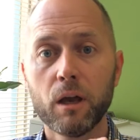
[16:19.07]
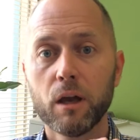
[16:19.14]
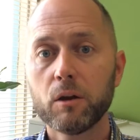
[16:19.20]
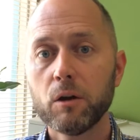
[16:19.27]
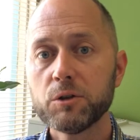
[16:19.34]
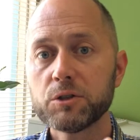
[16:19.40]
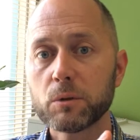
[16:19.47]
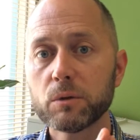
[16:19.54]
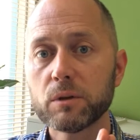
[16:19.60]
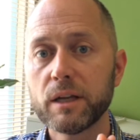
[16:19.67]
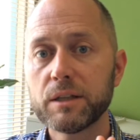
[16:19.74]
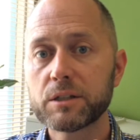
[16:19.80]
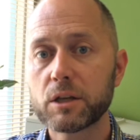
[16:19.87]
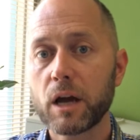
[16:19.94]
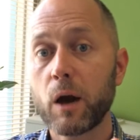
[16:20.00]
It also
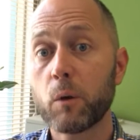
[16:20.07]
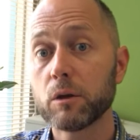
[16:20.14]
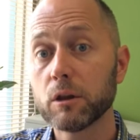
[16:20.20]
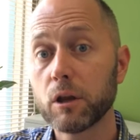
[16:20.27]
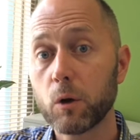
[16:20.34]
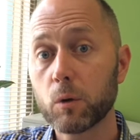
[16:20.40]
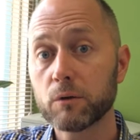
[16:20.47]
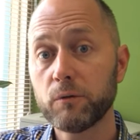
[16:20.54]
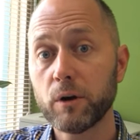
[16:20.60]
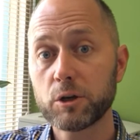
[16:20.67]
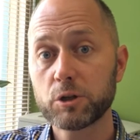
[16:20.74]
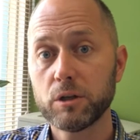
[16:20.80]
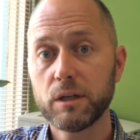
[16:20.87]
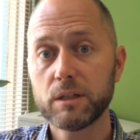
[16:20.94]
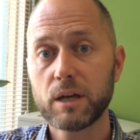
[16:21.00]
relates to how a
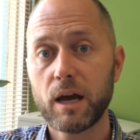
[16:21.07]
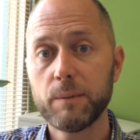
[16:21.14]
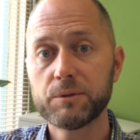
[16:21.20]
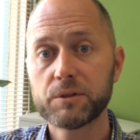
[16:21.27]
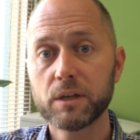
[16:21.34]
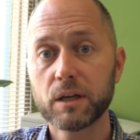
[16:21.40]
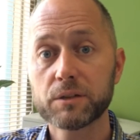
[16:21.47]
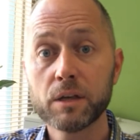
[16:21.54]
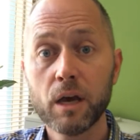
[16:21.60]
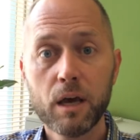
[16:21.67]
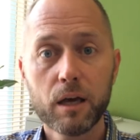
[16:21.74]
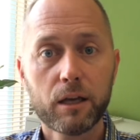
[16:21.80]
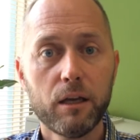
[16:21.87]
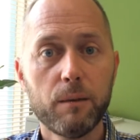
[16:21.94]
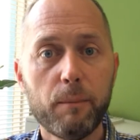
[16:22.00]
lower-functioning type 6
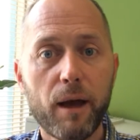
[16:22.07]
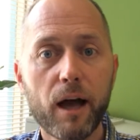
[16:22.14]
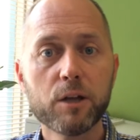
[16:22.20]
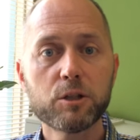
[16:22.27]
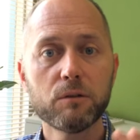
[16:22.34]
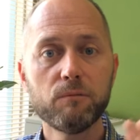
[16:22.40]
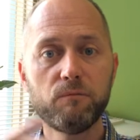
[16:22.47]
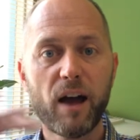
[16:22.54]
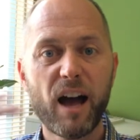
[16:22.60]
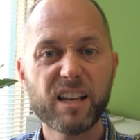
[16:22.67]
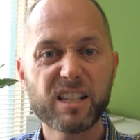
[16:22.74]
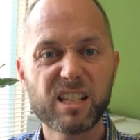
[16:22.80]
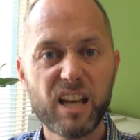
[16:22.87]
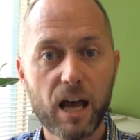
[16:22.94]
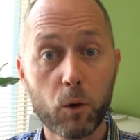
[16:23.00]
can imagine
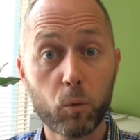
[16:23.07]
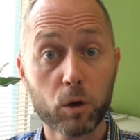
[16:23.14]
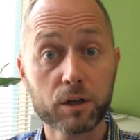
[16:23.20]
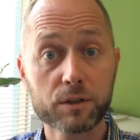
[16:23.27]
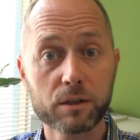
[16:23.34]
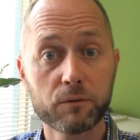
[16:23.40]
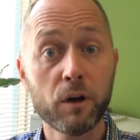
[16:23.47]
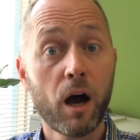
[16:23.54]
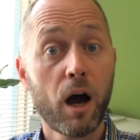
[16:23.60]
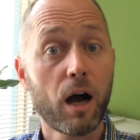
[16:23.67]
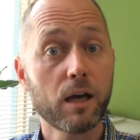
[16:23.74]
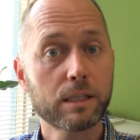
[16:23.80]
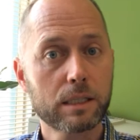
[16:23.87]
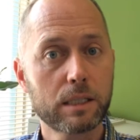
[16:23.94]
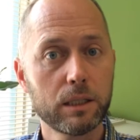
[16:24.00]
vast networks of
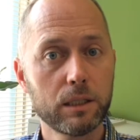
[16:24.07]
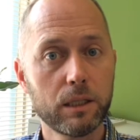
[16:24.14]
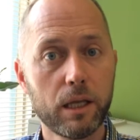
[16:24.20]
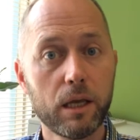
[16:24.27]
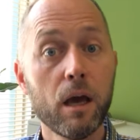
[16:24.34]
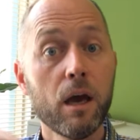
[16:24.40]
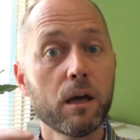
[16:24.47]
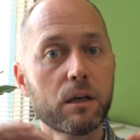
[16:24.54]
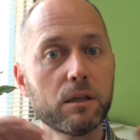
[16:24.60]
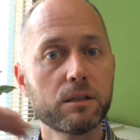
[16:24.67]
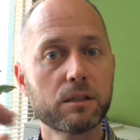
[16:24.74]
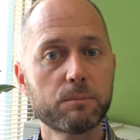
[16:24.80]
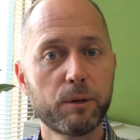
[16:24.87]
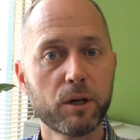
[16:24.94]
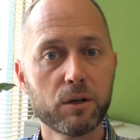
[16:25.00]
hostility,
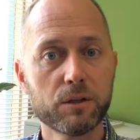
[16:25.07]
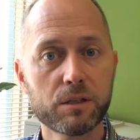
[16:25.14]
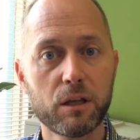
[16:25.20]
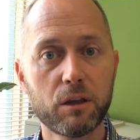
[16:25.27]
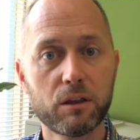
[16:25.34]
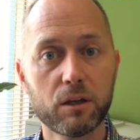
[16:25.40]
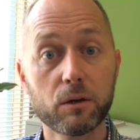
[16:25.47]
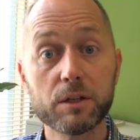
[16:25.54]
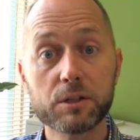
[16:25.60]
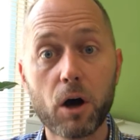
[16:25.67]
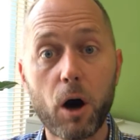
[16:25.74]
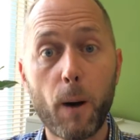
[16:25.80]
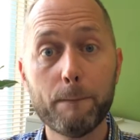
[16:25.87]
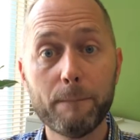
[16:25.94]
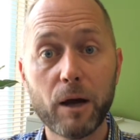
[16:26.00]
conspiracy theories
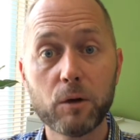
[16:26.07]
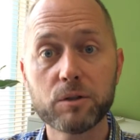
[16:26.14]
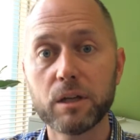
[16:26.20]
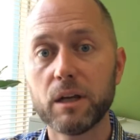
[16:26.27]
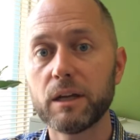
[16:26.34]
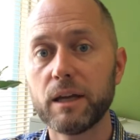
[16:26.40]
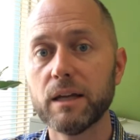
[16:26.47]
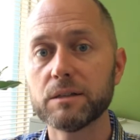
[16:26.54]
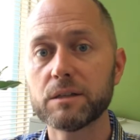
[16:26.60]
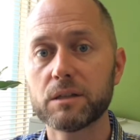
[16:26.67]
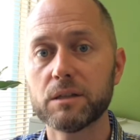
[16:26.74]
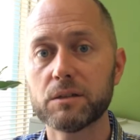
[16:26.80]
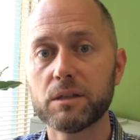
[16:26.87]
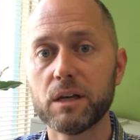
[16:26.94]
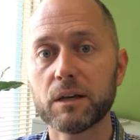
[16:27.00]
all mounted against the
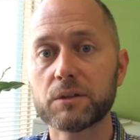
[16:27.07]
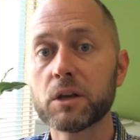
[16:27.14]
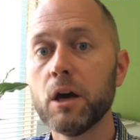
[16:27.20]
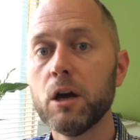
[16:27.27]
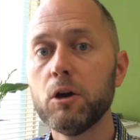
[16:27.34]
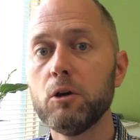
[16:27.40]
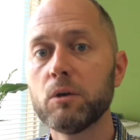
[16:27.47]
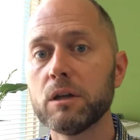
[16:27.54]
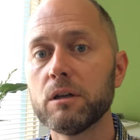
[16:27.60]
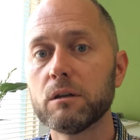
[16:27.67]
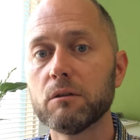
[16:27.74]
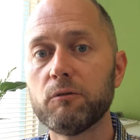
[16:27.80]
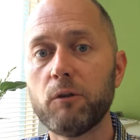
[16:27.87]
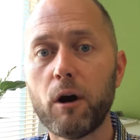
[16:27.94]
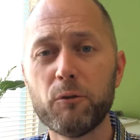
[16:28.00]
6, who can
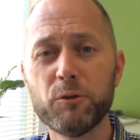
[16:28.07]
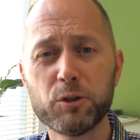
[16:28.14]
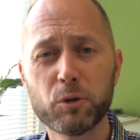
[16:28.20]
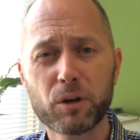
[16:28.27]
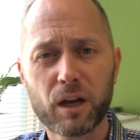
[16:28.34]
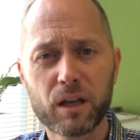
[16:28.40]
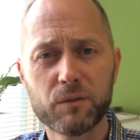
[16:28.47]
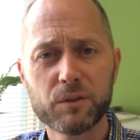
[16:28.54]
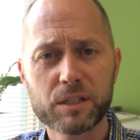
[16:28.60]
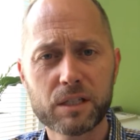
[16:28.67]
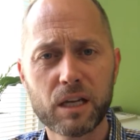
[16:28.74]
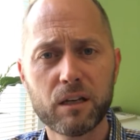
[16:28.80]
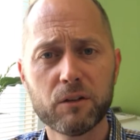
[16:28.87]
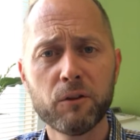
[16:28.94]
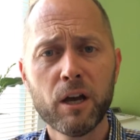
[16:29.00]
devolve into a kind of a
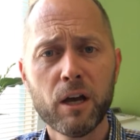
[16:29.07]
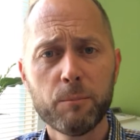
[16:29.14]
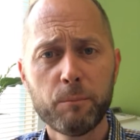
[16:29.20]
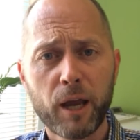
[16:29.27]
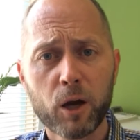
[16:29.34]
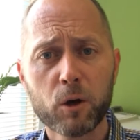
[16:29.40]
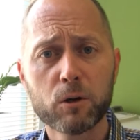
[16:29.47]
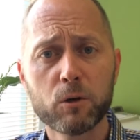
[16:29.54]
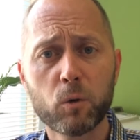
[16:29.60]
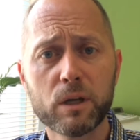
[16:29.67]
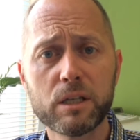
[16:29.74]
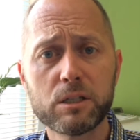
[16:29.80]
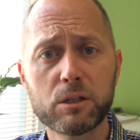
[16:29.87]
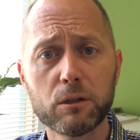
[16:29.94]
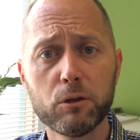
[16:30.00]
state of
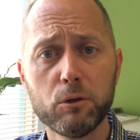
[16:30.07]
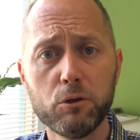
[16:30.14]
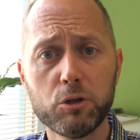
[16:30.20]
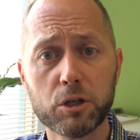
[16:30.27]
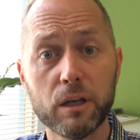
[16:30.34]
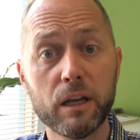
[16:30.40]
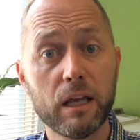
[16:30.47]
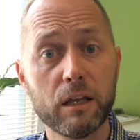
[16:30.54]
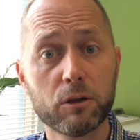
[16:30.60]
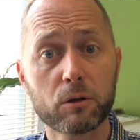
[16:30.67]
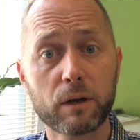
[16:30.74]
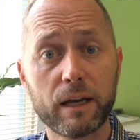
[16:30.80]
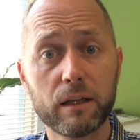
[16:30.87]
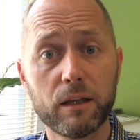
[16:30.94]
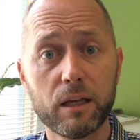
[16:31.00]
paranoid delusion in
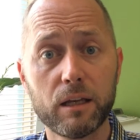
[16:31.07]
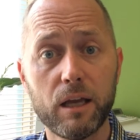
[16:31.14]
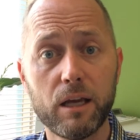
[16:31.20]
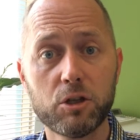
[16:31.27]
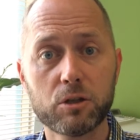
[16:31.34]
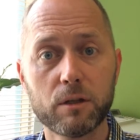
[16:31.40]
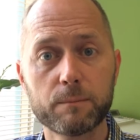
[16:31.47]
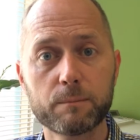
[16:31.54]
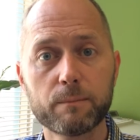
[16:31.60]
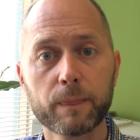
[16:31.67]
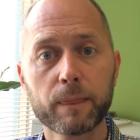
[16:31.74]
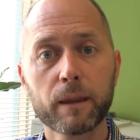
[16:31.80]
their alienation.